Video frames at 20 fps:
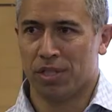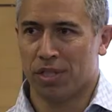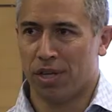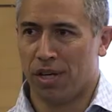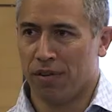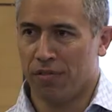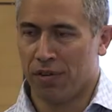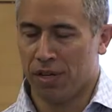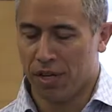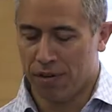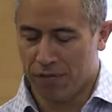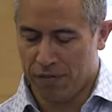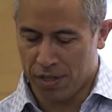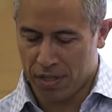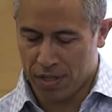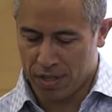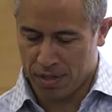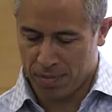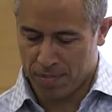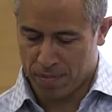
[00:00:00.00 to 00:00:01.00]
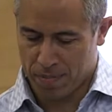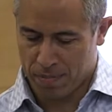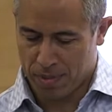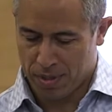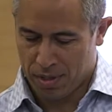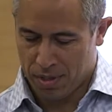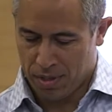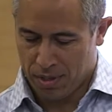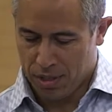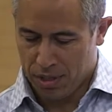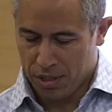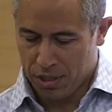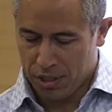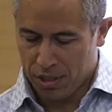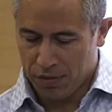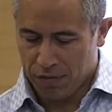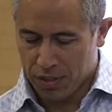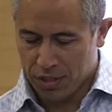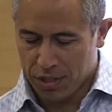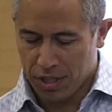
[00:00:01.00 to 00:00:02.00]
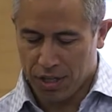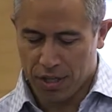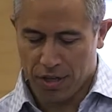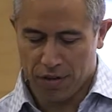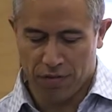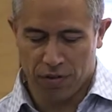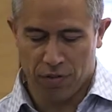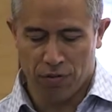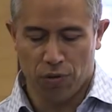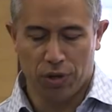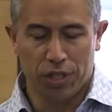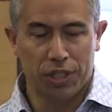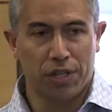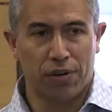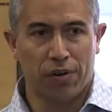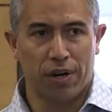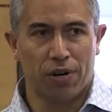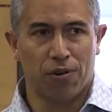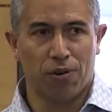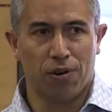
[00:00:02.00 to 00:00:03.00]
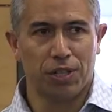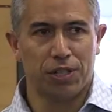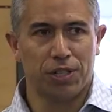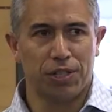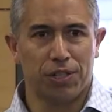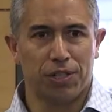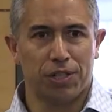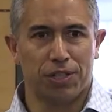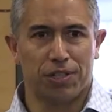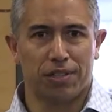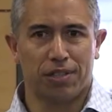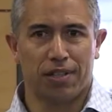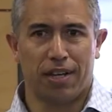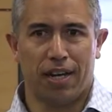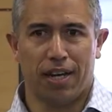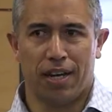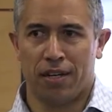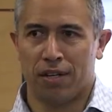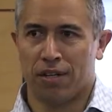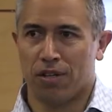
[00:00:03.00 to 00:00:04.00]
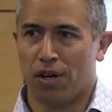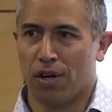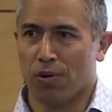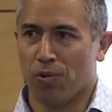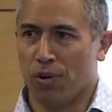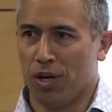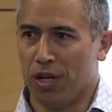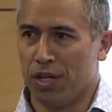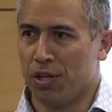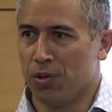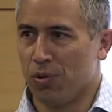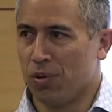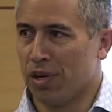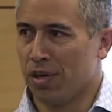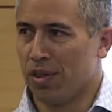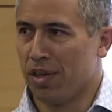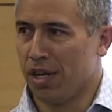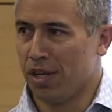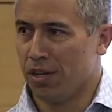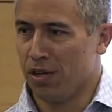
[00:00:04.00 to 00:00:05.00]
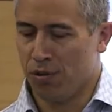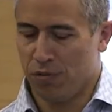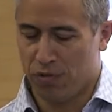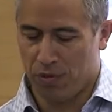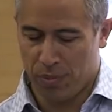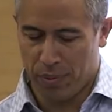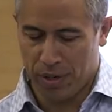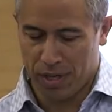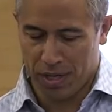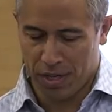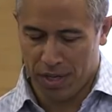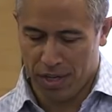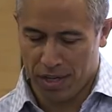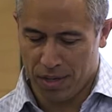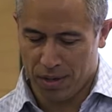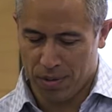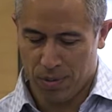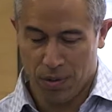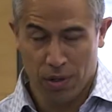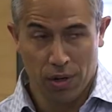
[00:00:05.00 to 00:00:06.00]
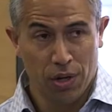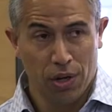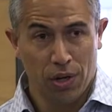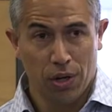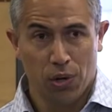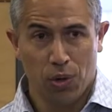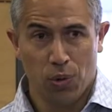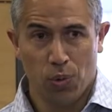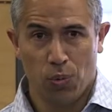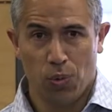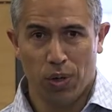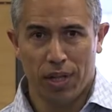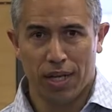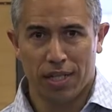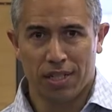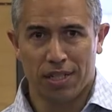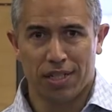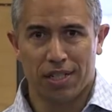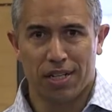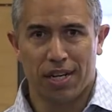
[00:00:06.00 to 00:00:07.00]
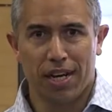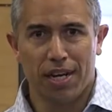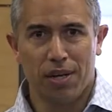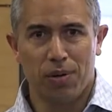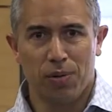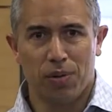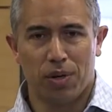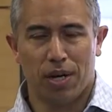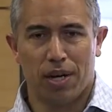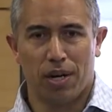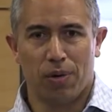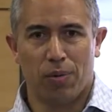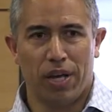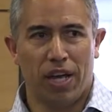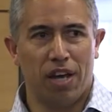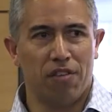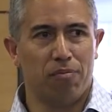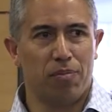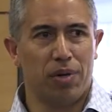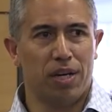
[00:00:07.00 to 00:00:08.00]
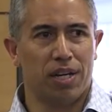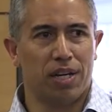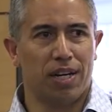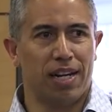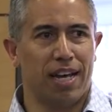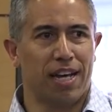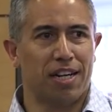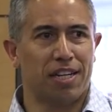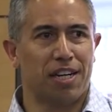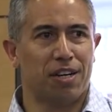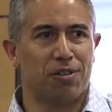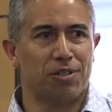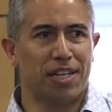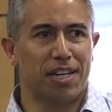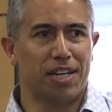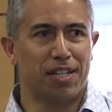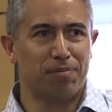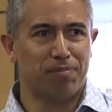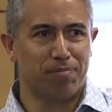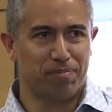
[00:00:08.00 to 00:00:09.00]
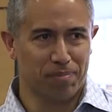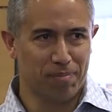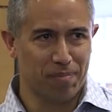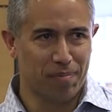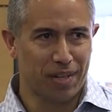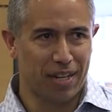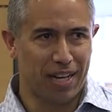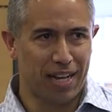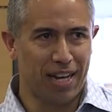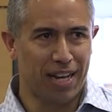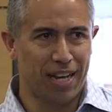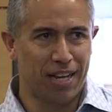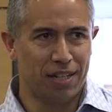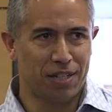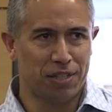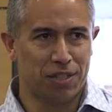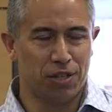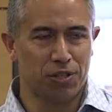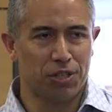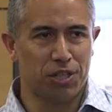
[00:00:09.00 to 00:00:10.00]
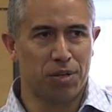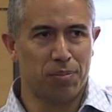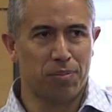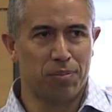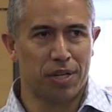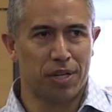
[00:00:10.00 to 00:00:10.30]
is Iafeta, Chief Executive of Regeneration Christchurch, and I really do want to thank you for being here. With us today, we have Mayor Leanne Dalzell and Associate